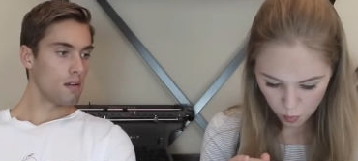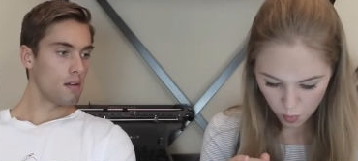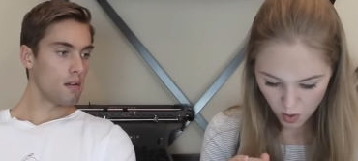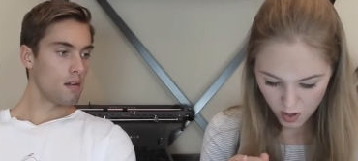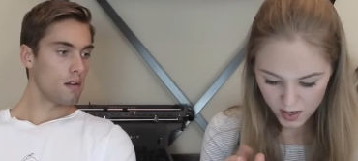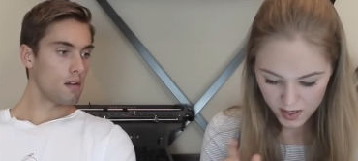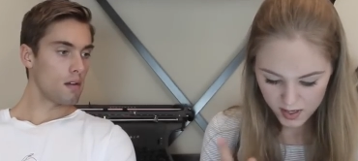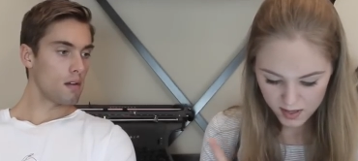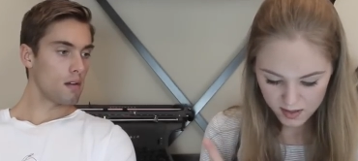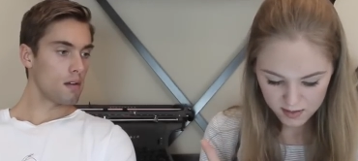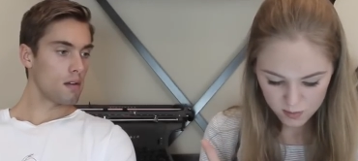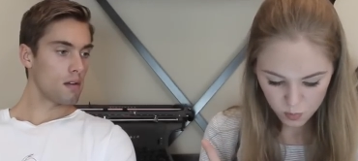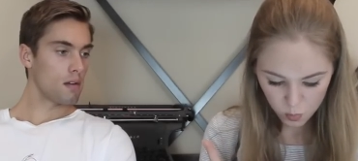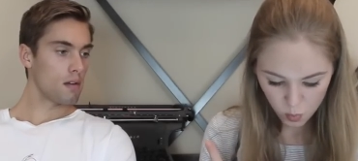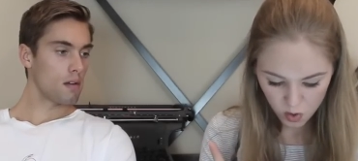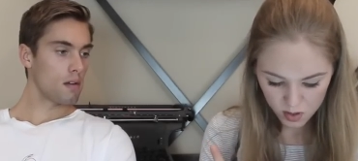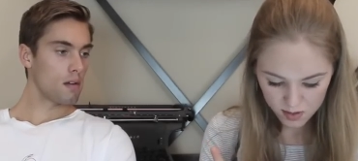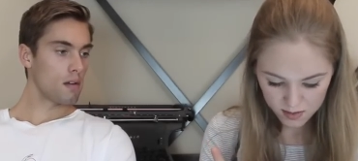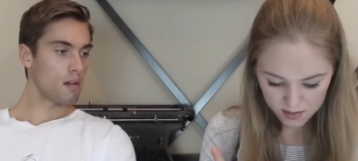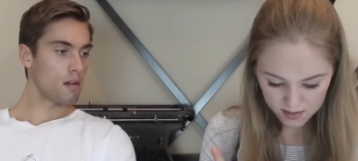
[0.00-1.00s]
Speaker 1: What is
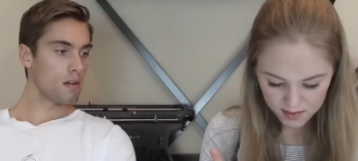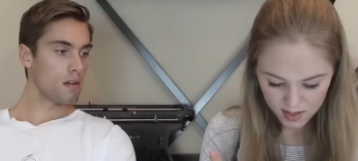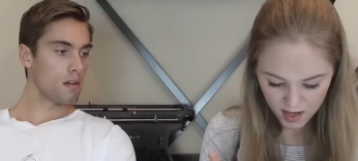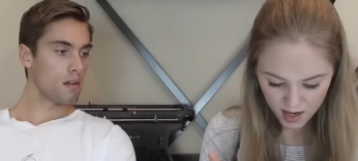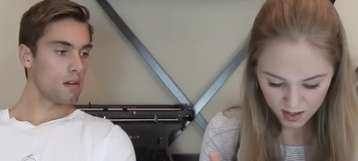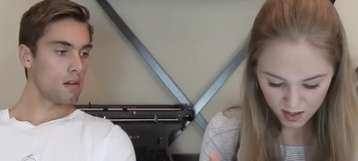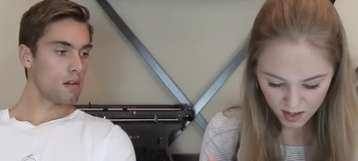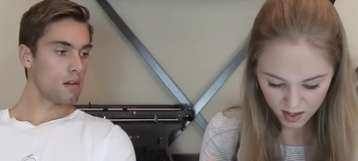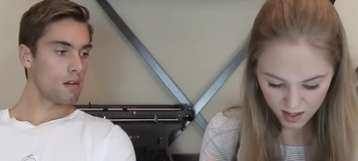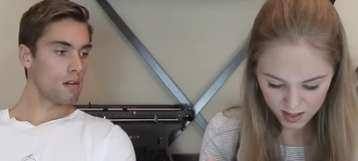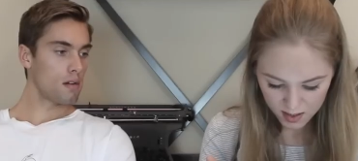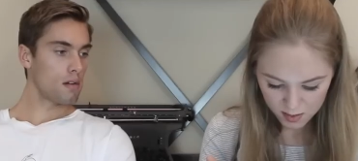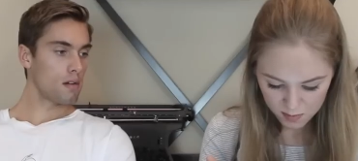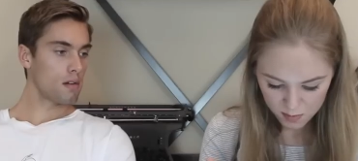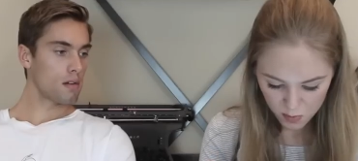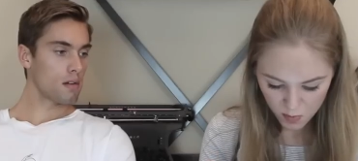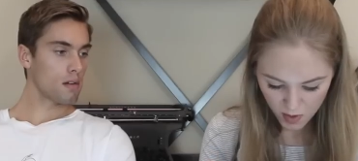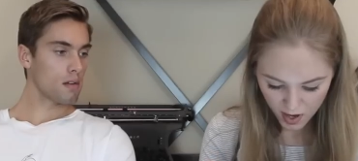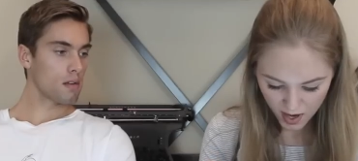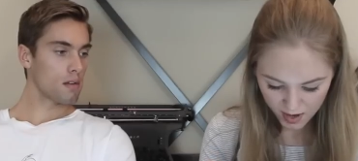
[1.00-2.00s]
one snack
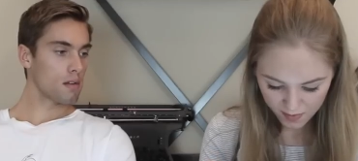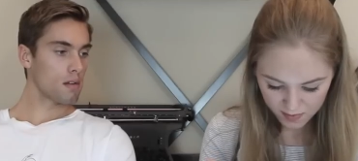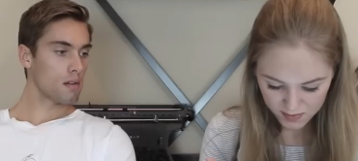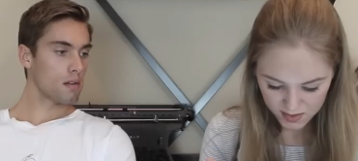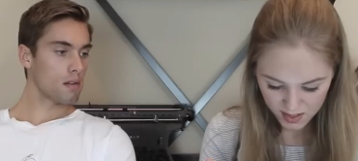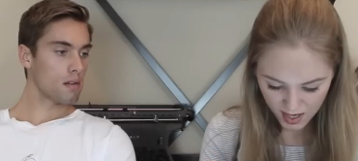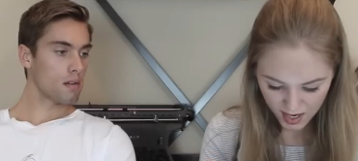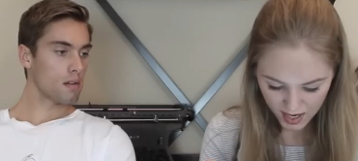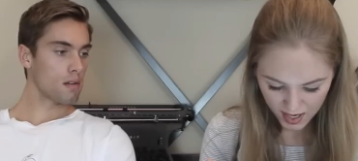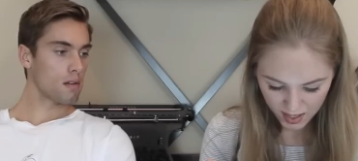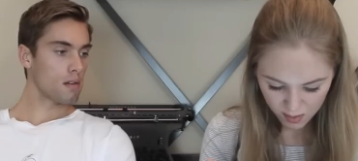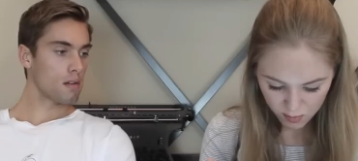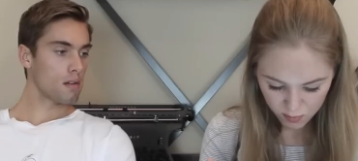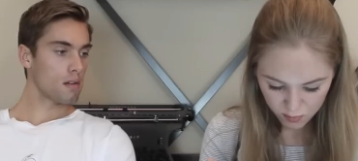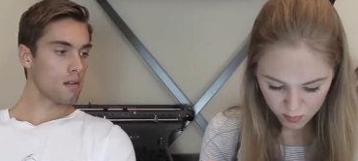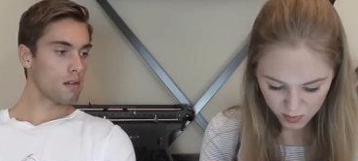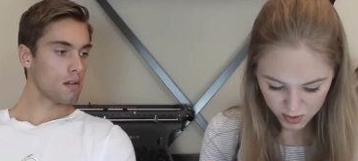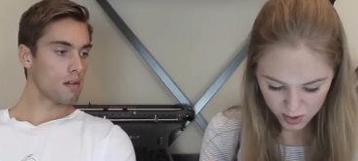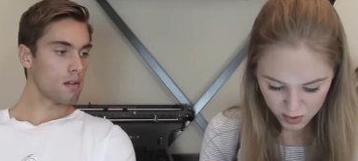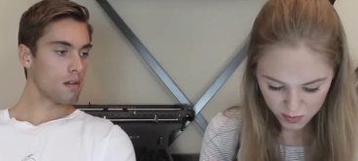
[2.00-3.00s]
item you have to
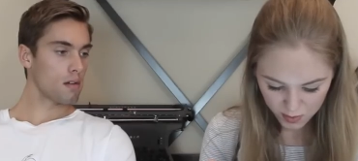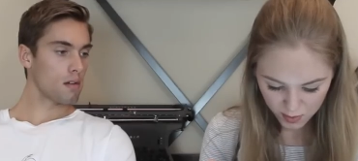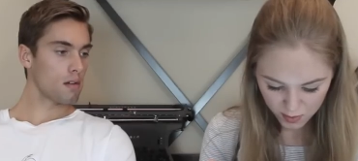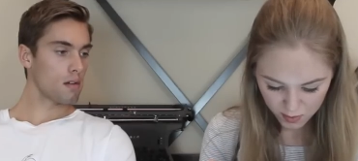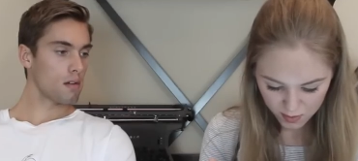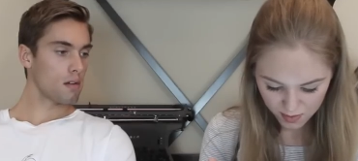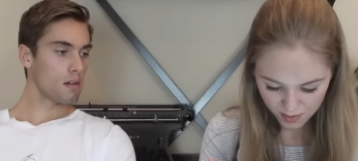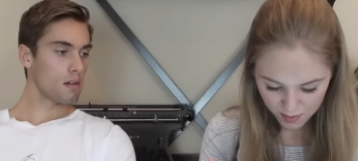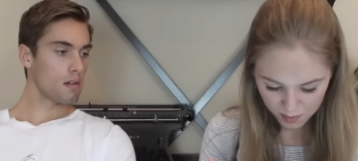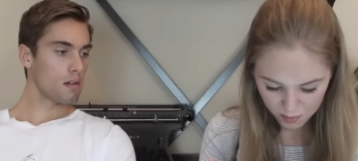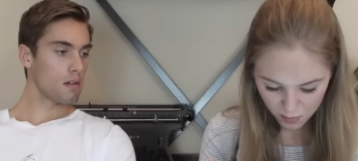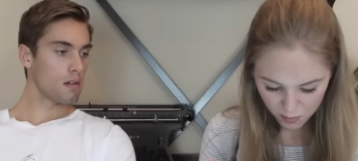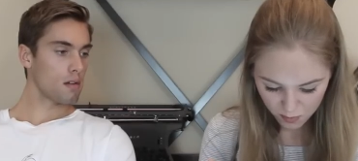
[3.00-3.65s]
have when you go to the